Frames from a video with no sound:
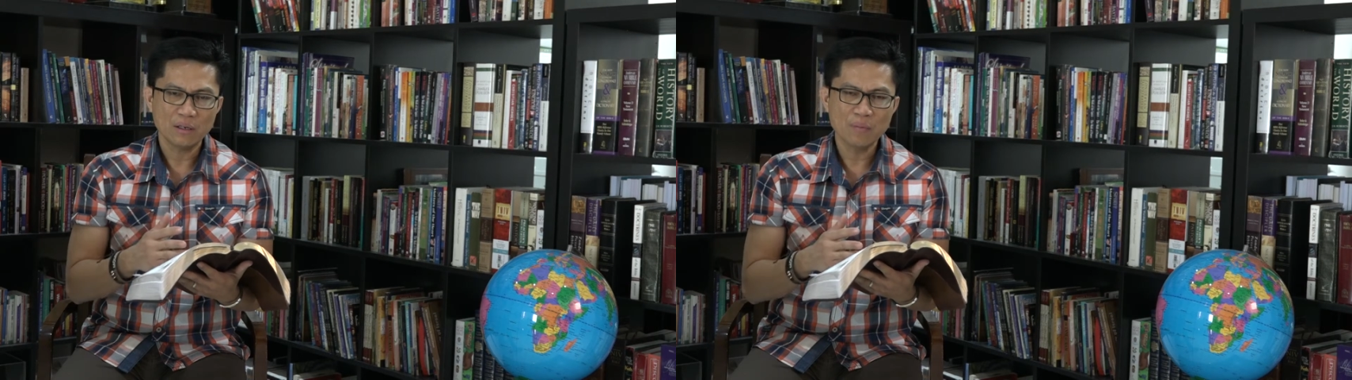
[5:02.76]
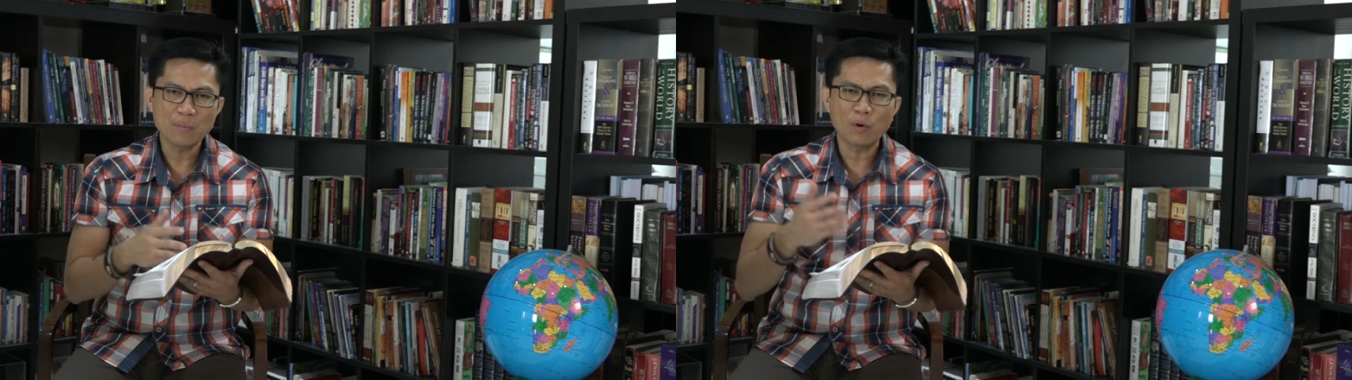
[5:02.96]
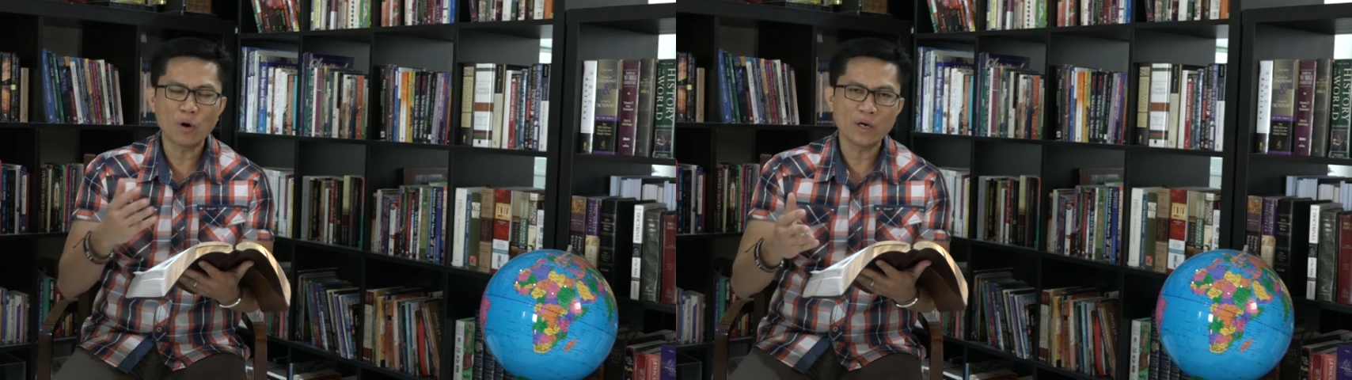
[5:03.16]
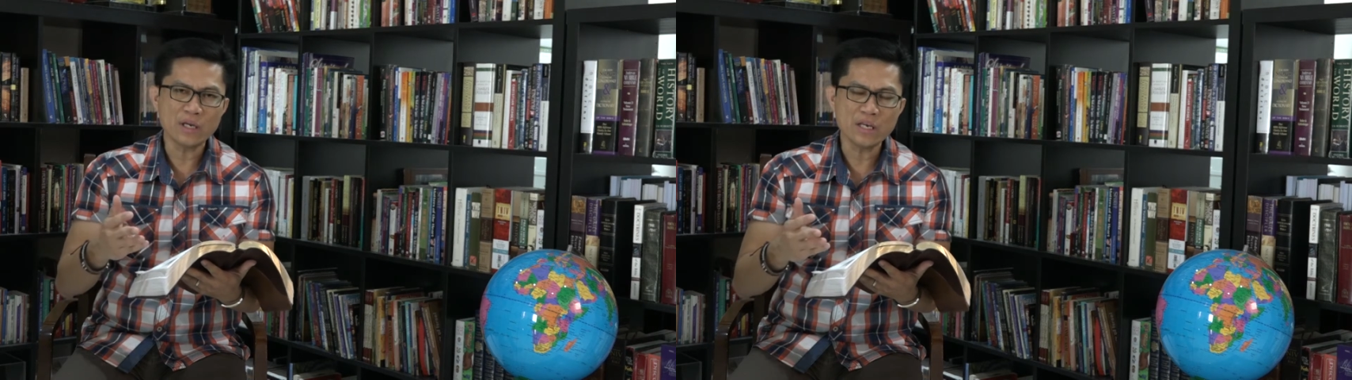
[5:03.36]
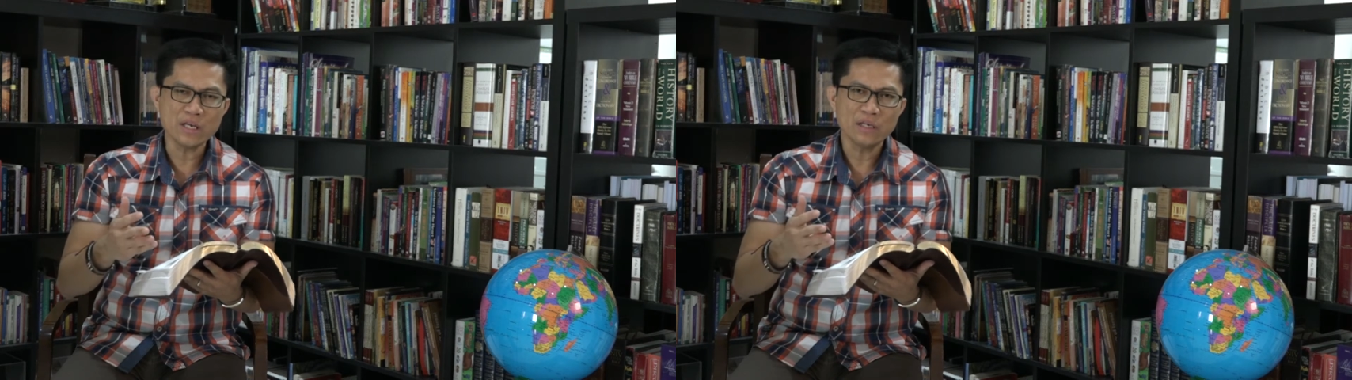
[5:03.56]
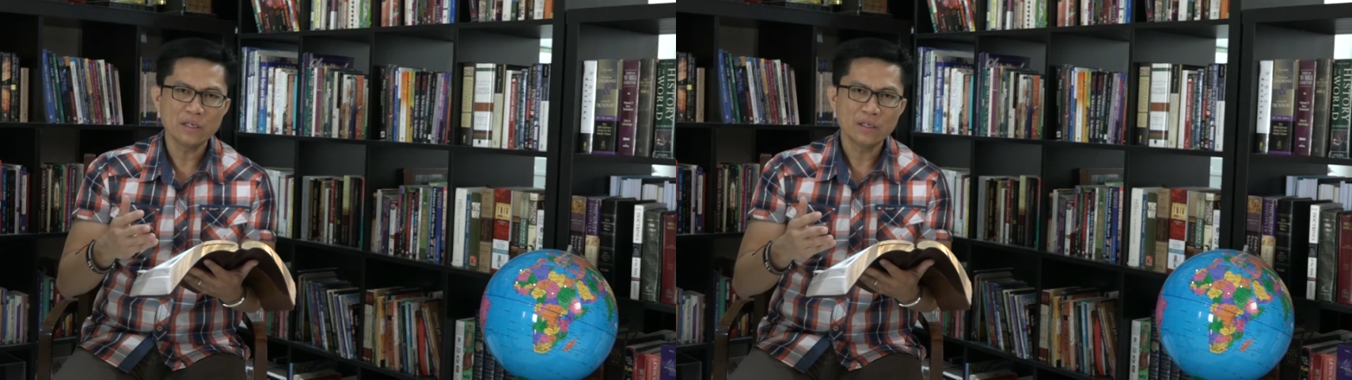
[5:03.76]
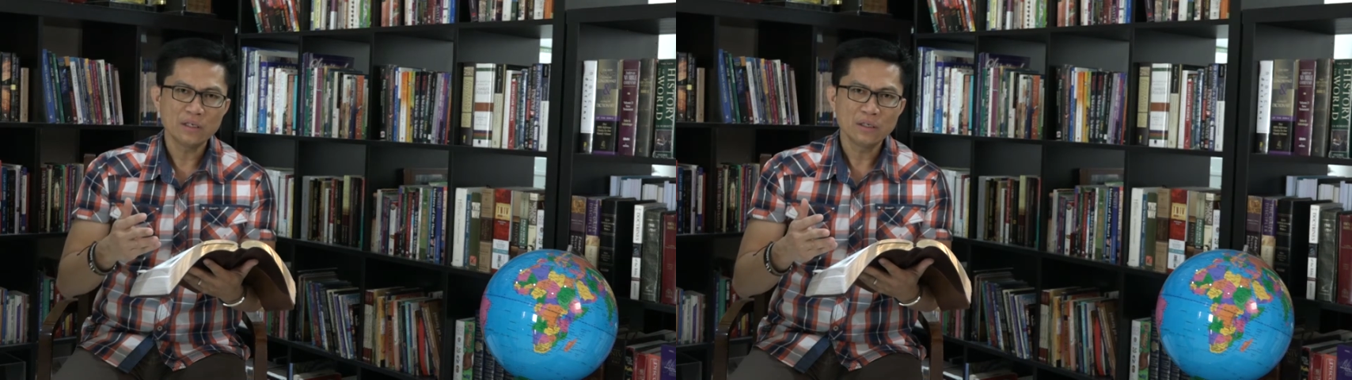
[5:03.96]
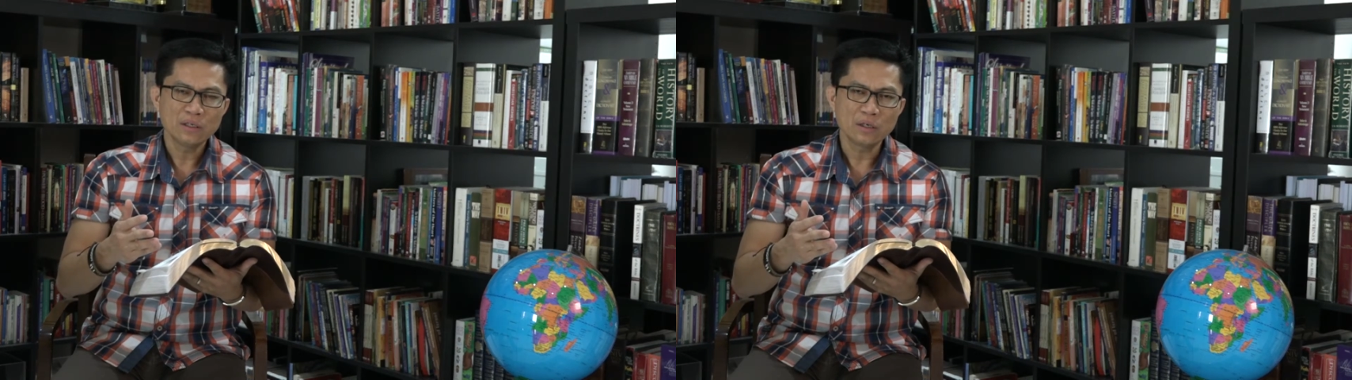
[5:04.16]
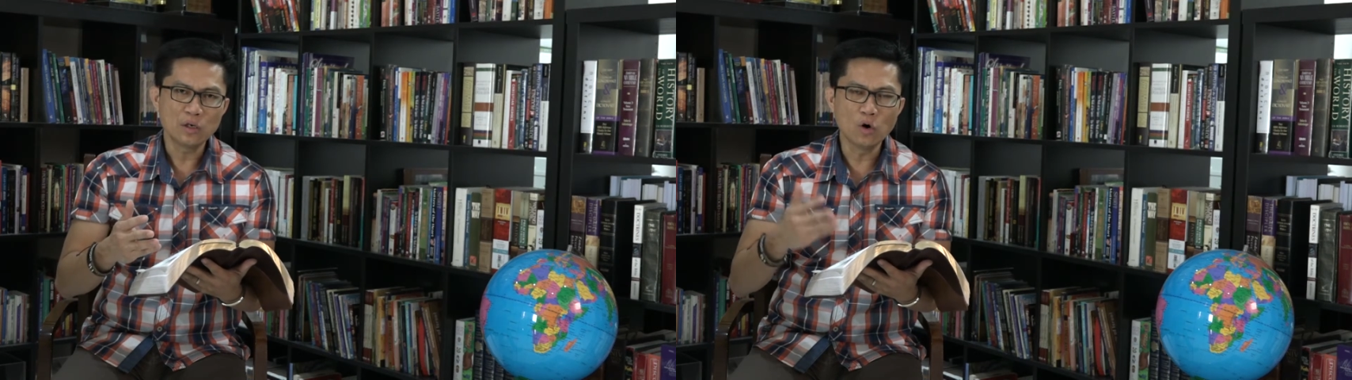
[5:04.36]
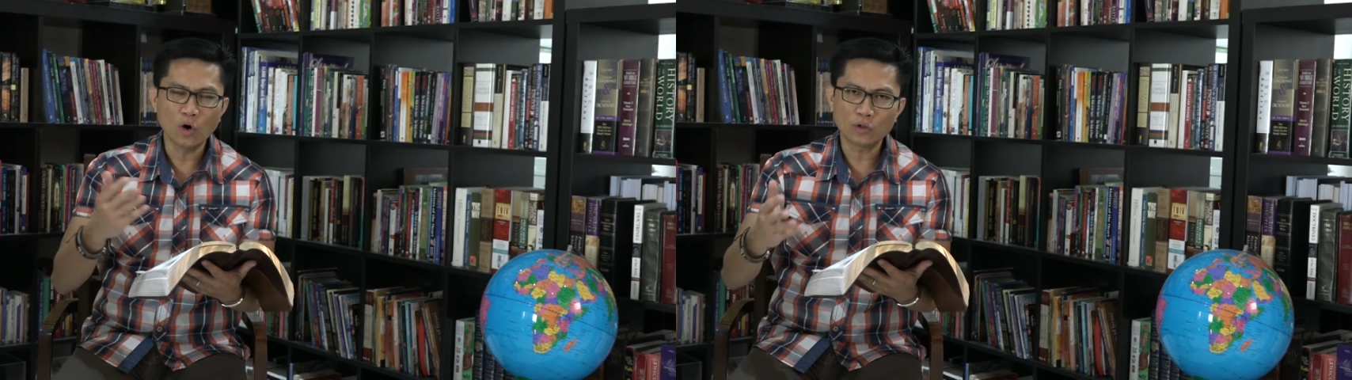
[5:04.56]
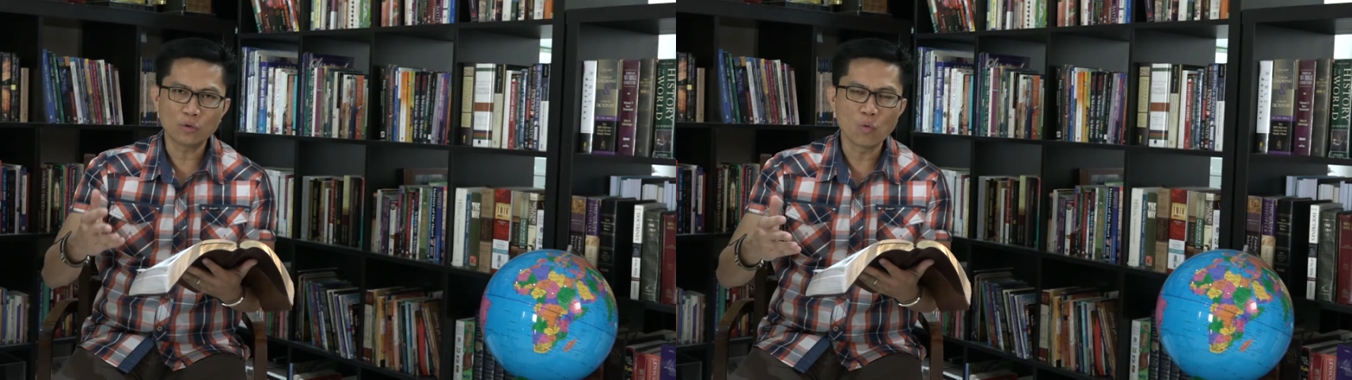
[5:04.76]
before he go to